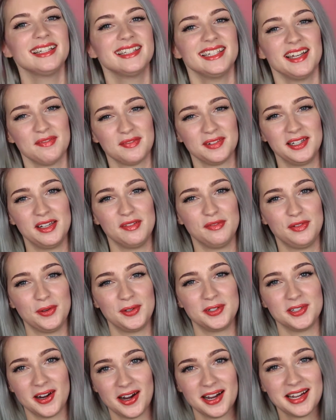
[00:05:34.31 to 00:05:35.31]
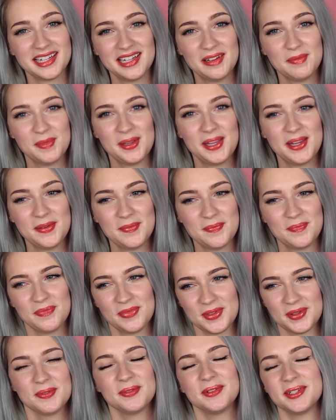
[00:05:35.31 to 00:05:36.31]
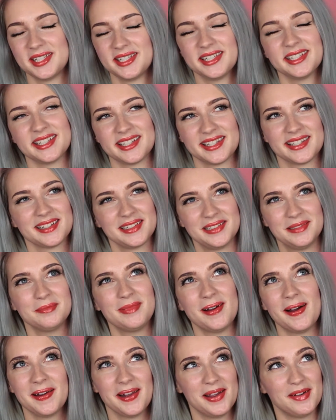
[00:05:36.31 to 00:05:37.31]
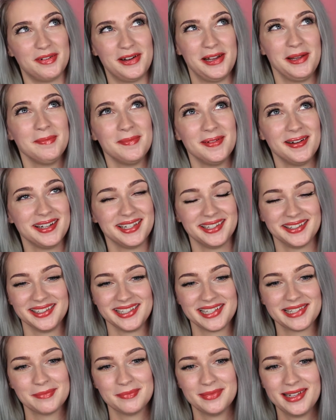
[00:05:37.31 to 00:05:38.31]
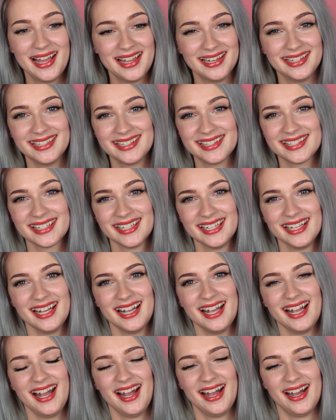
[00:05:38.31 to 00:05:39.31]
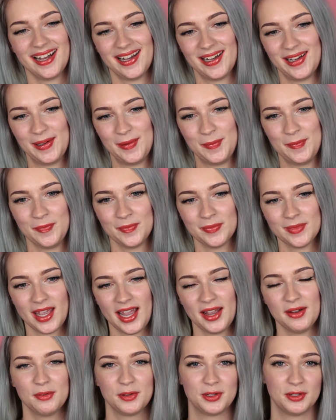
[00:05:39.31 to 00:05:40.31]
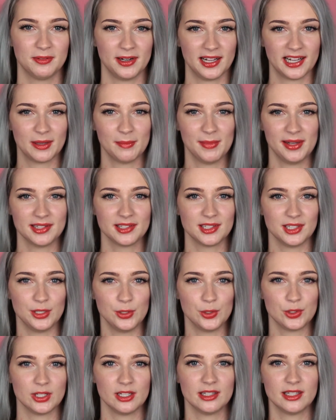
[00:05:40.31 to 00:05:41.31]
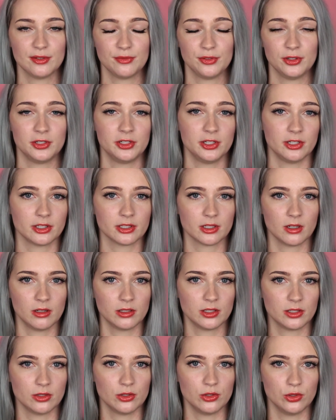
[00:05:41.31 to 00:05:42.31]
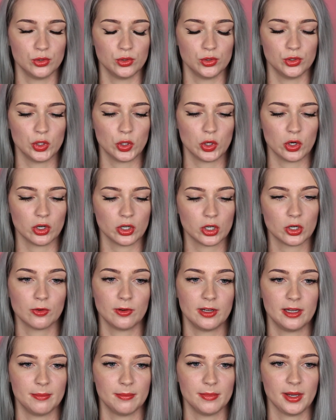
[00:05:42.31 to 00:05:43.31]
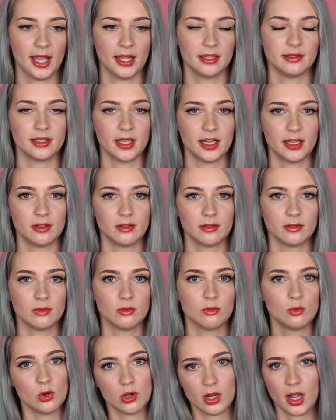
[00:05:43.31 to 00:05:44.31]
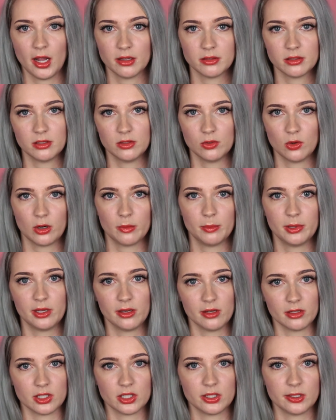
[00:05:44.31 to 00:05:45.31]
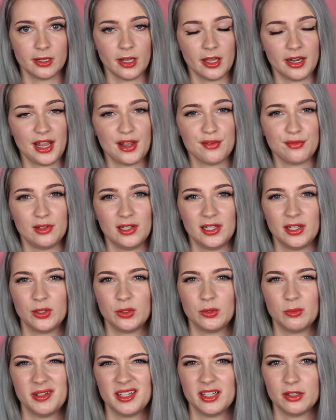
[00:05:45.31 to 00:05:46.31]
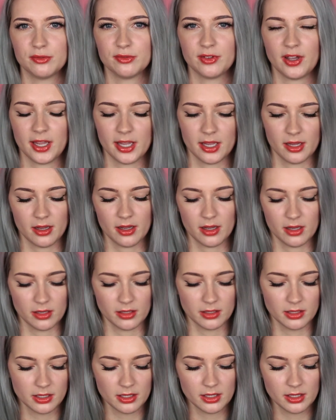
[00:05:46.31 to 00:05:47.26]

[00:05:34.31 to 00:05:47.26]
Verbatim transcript: Definitely if you're darker than me, which is about everybody on this planet, um, I wouldn't recommend to use it if you're just going to do your cream and then walk out the door, because you kind of have a little bit of a, uh,